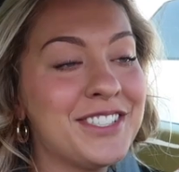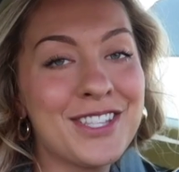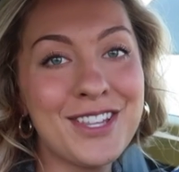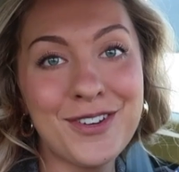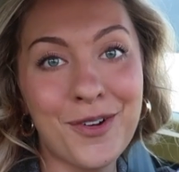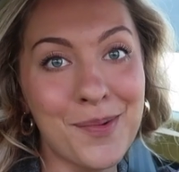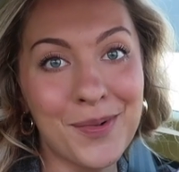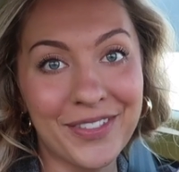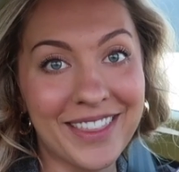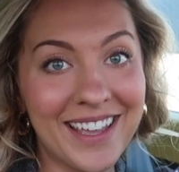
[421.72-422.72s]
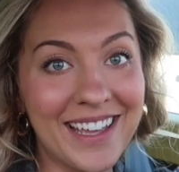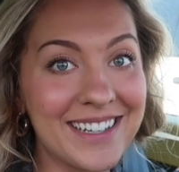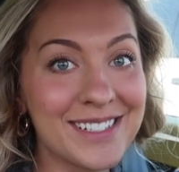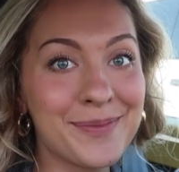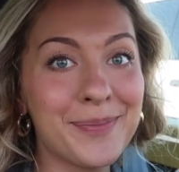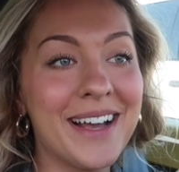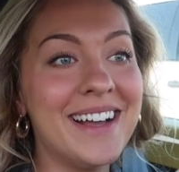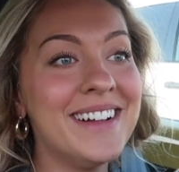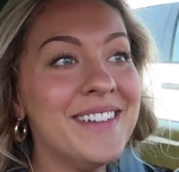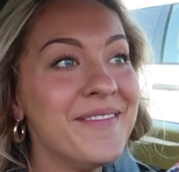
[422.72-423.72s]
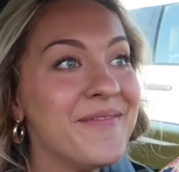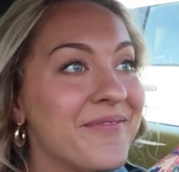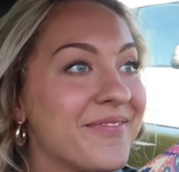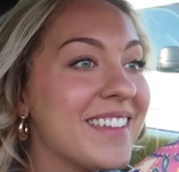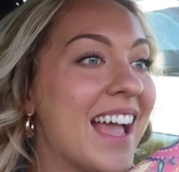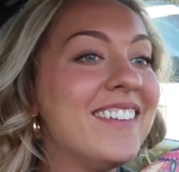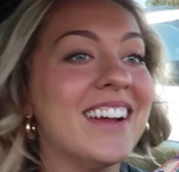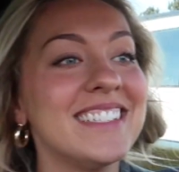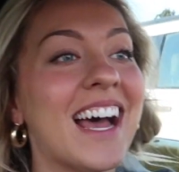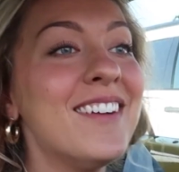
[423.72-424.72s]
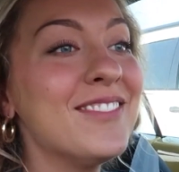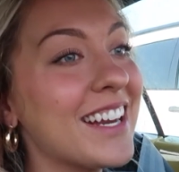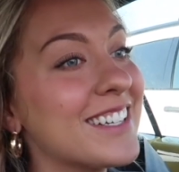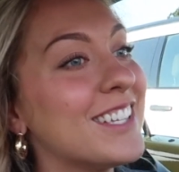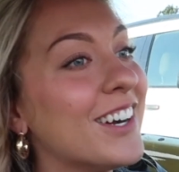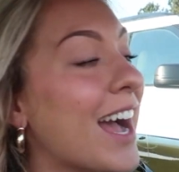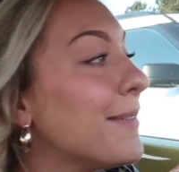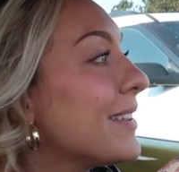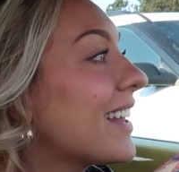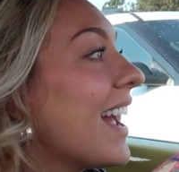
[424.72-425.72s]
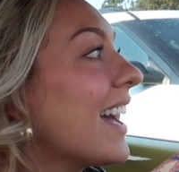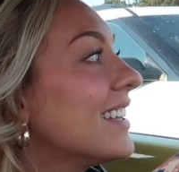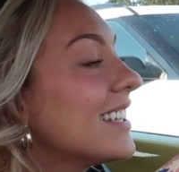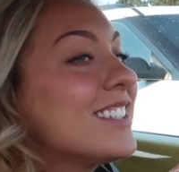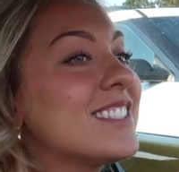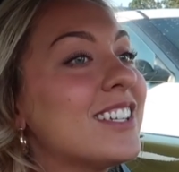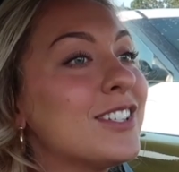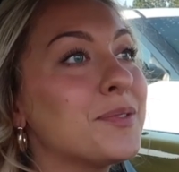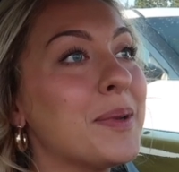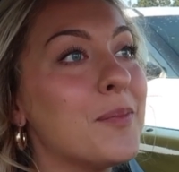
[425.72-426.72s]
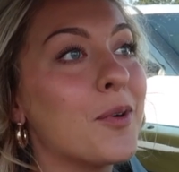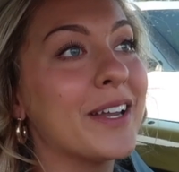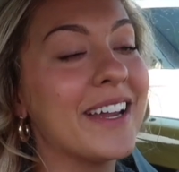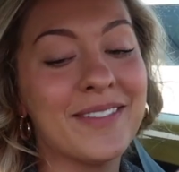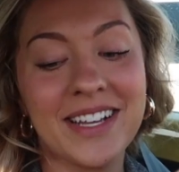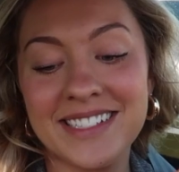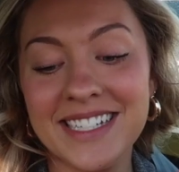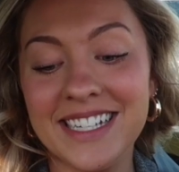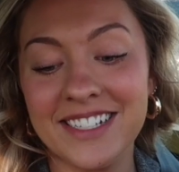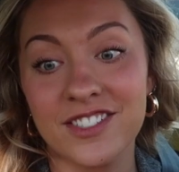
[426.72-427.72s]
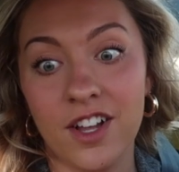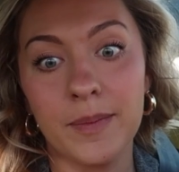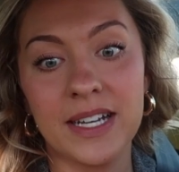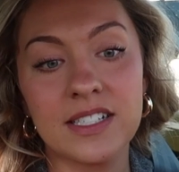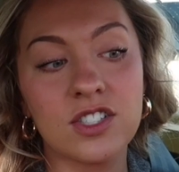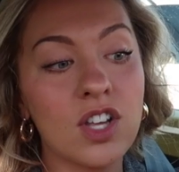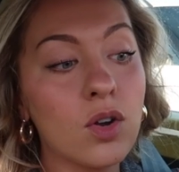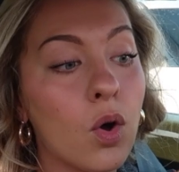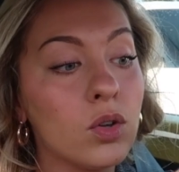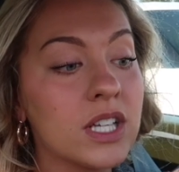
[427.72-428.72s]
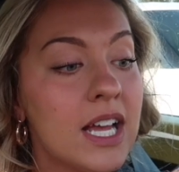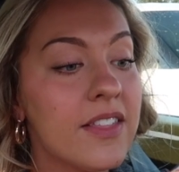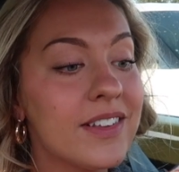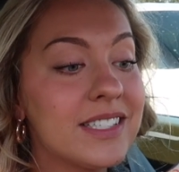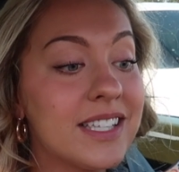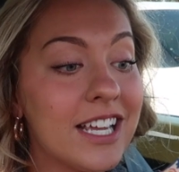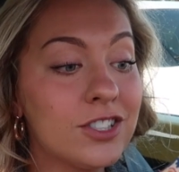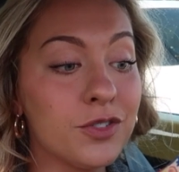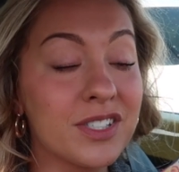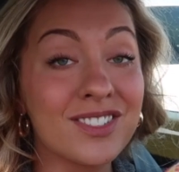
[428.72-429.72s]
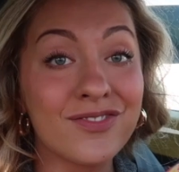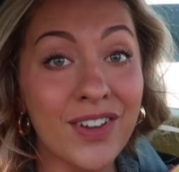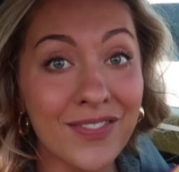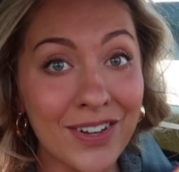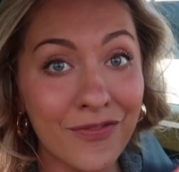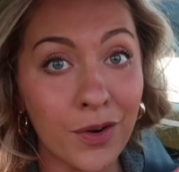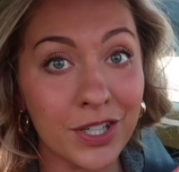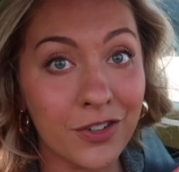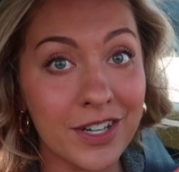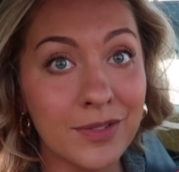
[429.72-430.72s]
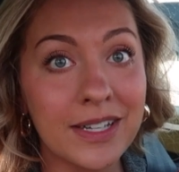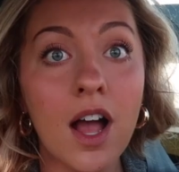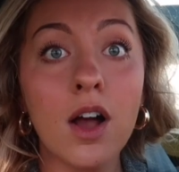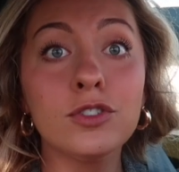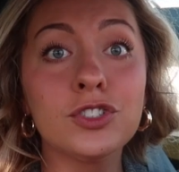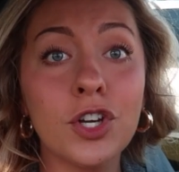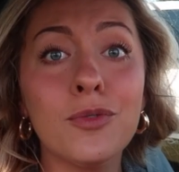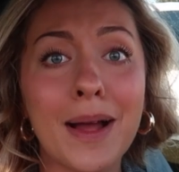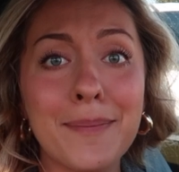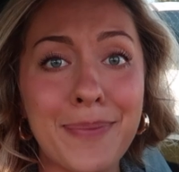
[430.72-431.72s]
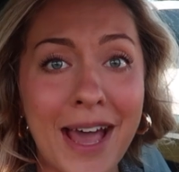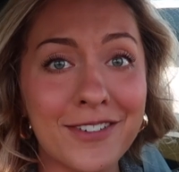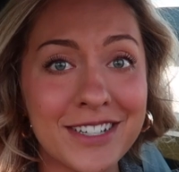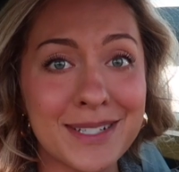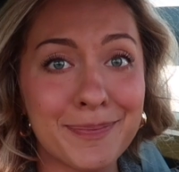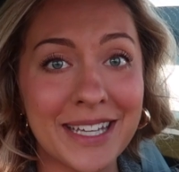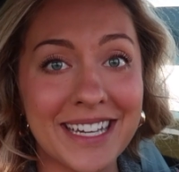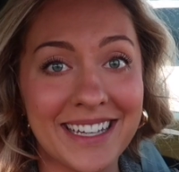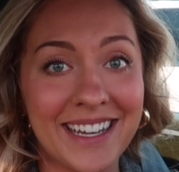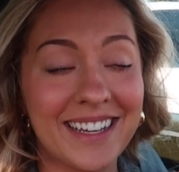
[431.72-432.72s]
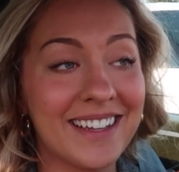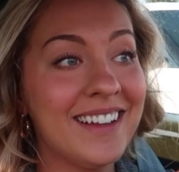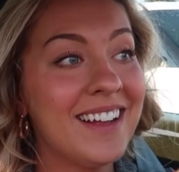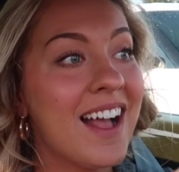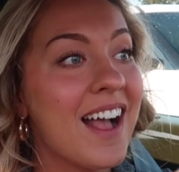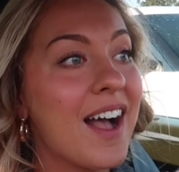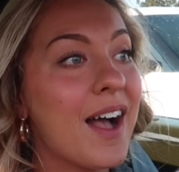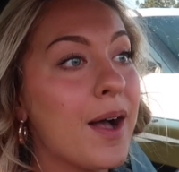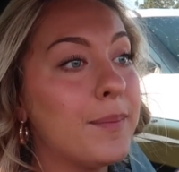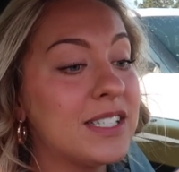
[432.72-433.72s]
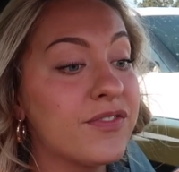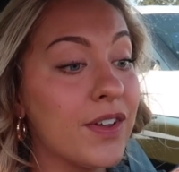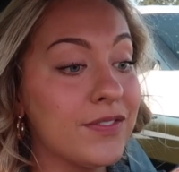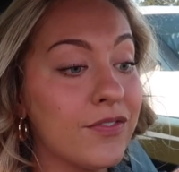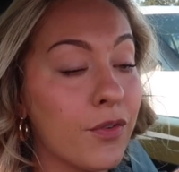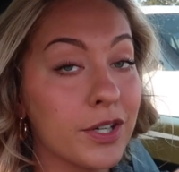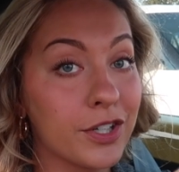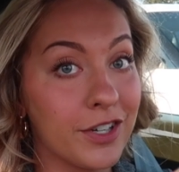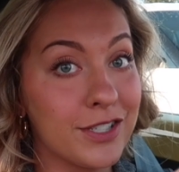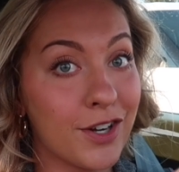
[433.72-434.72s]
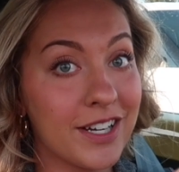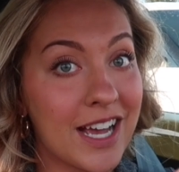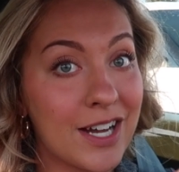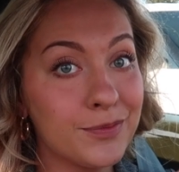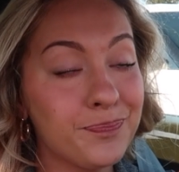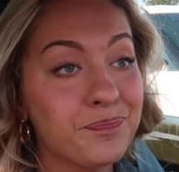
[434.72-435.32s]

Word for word: just the normal things. But Anyways, I'm like so happy that I had like just such a sweet morning. My seat heater's on because it's so cold. This is the issue is it's 54 degrees right, oh shoot, my battery is blinking. Um, it's 54 degrees right now